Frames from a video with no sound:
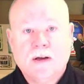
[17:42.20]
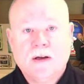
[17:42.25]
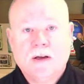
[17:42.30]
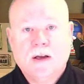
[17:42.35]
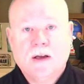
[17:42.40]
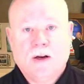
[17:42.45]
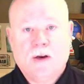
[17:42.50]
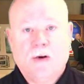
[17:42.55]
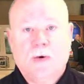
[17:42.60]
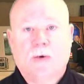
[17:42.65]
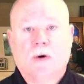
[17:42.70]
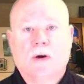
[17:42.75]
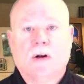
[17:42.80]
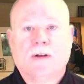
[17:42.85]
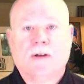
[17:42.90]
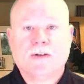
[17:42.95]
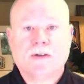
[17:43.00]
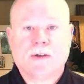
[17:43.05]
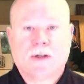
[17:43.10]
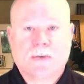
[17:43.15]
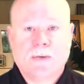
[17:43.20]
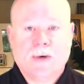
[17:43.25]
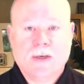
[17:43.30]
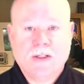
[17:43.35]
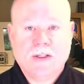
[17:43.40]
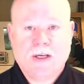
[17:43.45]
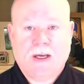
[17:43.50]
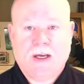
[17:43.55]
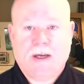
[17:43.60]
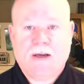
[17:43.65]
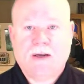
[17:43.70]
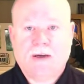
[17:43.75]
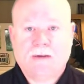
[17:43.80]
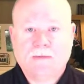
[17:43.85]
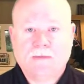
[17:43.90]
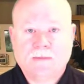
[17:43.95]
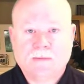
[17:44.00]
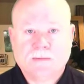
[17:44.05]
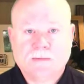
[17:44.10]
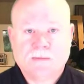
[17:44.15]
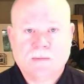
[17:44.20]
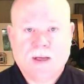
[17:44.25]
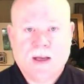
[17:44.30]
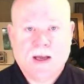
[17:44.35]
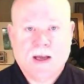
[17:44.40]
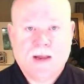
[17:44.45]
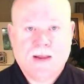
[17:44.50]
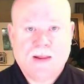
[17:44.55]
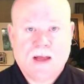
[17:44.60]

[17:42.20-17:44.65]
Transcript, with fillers: in New Orleans, Louisiana and